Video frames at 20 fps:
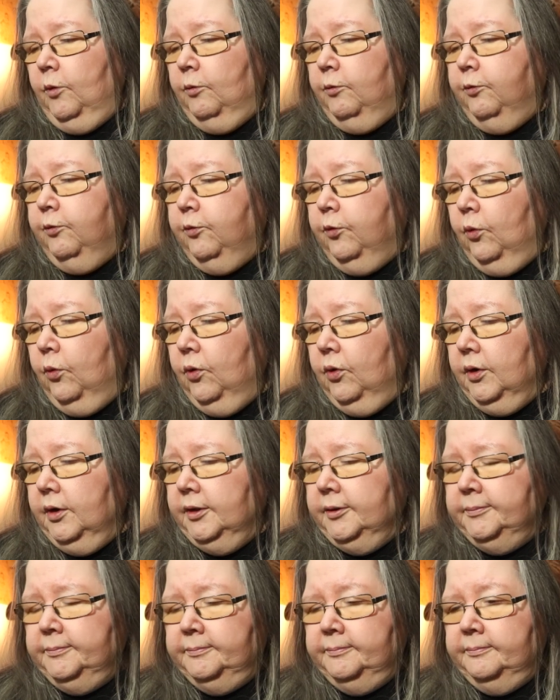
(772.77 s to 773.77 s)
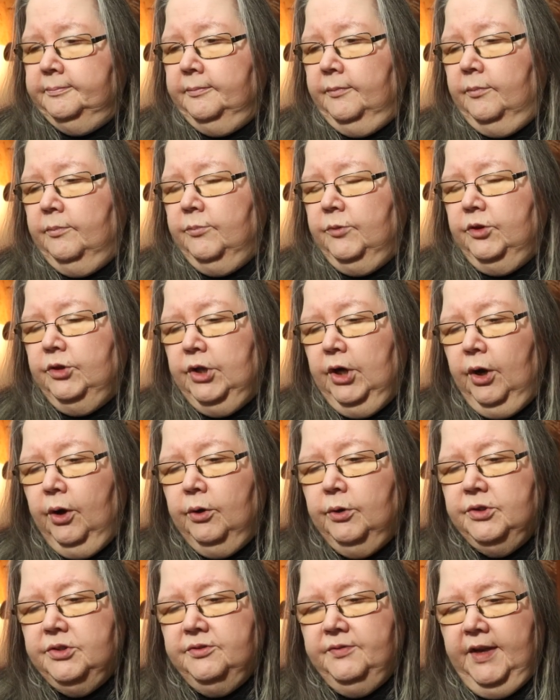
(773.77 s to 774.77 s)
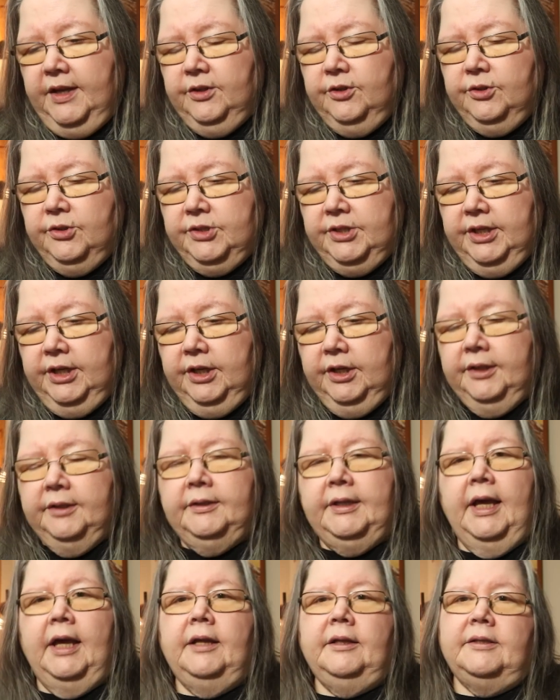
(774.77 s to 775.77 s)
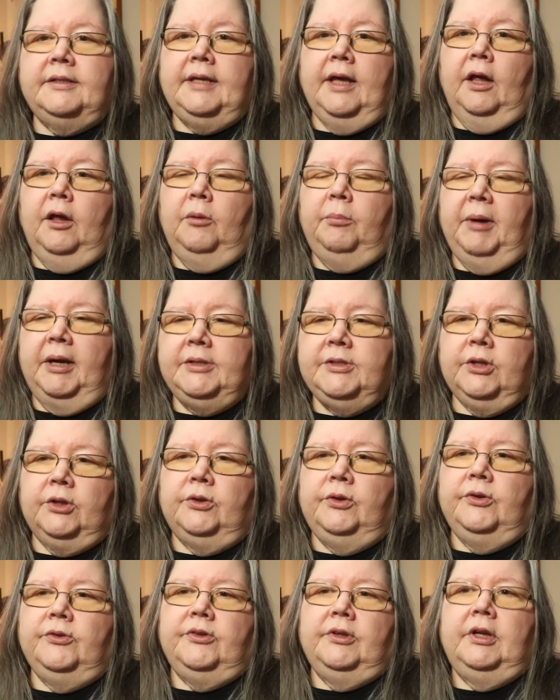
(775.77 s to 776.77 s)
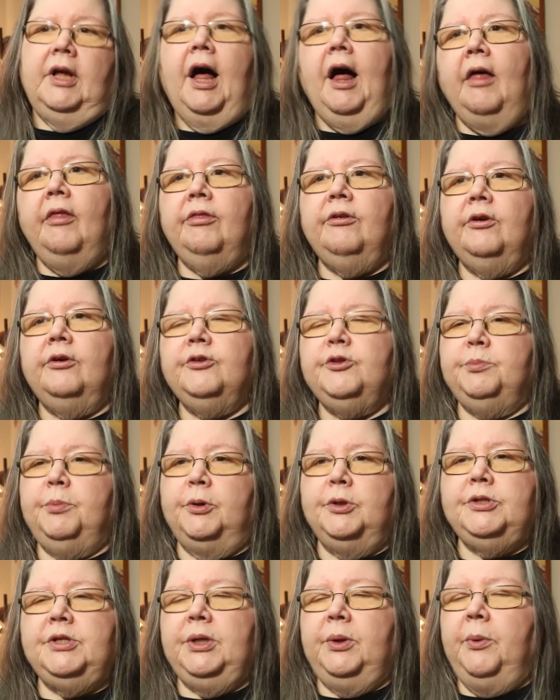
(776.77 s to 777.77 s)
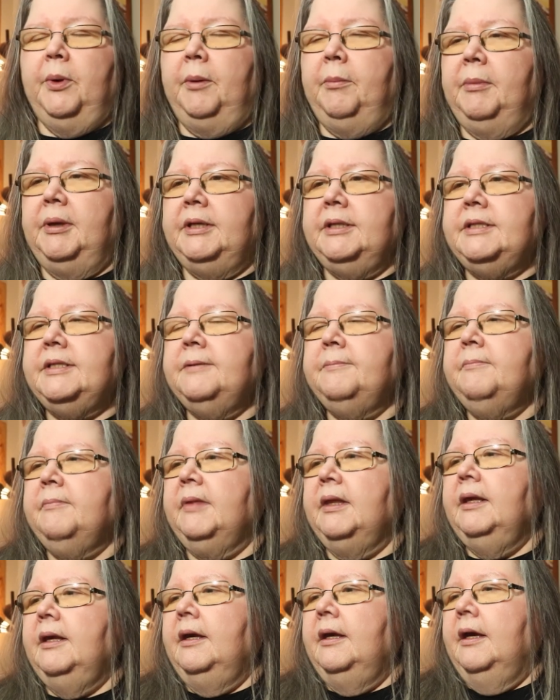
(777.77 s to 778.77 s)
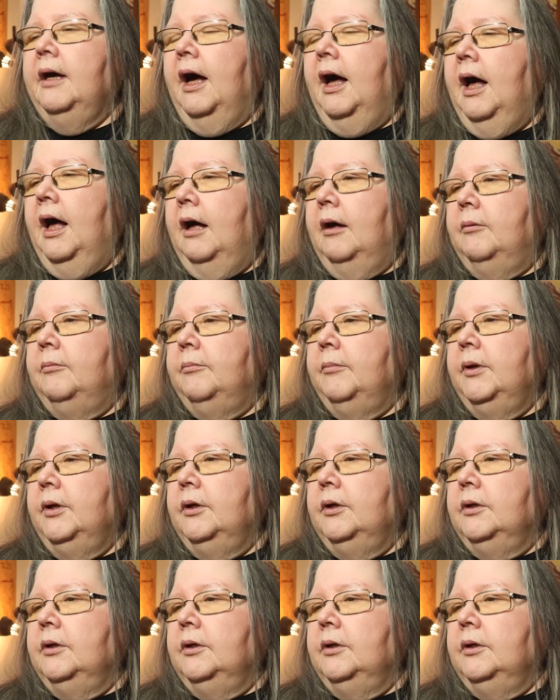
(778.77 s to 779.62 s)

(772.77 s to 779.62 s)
for those vendors here that sell bicycles and other sports equipment, and